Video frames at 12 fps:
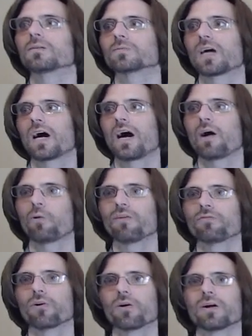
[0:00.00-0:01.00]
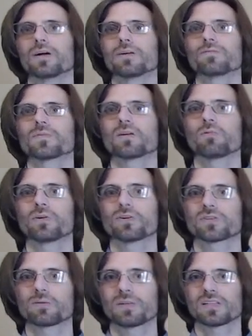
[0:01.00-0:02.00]
However, when there's
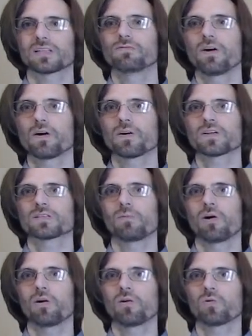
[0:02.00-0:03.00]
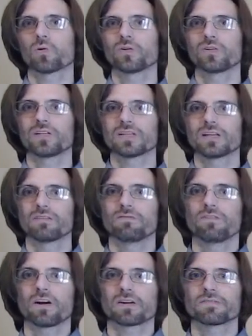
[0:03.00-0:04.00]
something that's very small or you need to get a
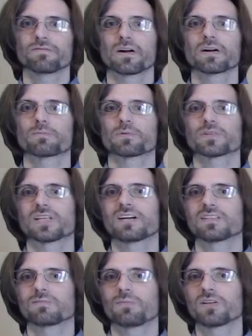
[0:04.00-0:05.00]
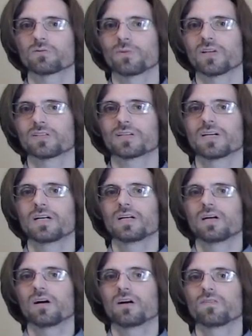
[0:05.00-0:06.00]
very, very precise measurement,
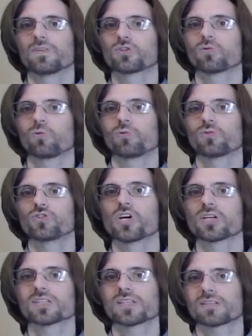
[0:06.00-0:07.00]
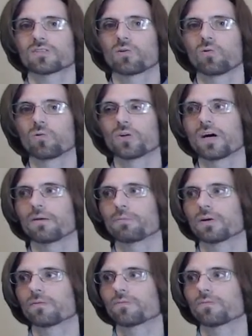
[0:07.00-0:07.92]
this tool just doesn't hold up.